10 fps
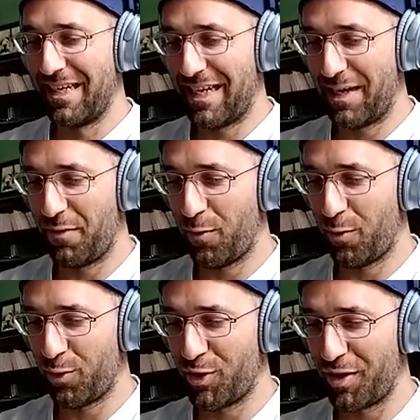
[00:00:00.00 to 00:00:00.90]
I of
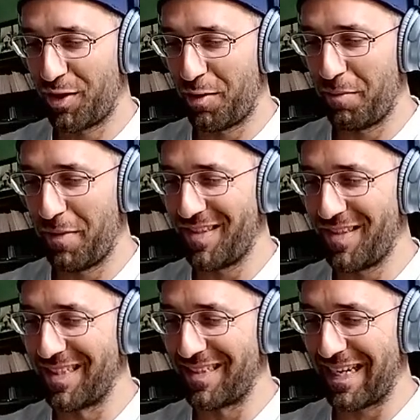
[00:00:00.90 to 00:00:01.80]
course missed
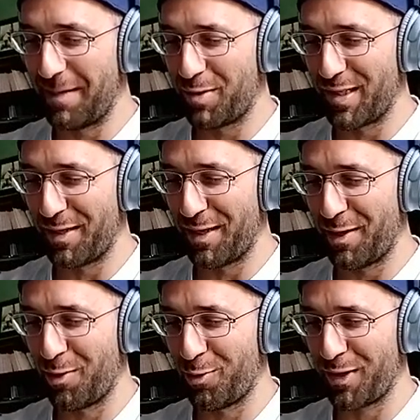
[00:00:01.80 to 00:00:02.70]
the times at
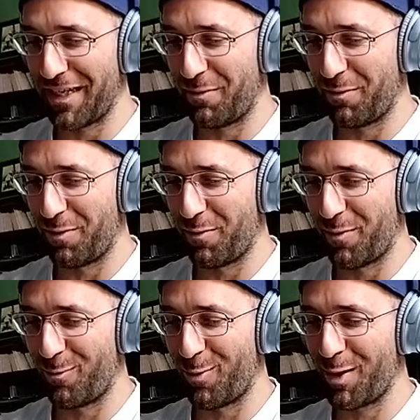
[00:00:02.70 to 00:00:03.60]
Nokia where we were
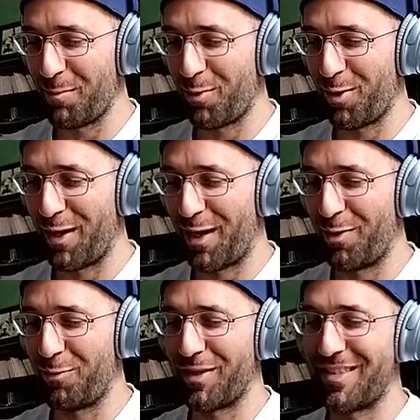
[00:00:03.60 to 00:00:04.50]
working more on the
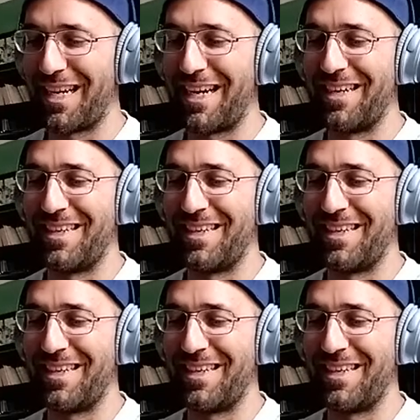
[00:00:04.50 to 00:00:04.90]
hardware side.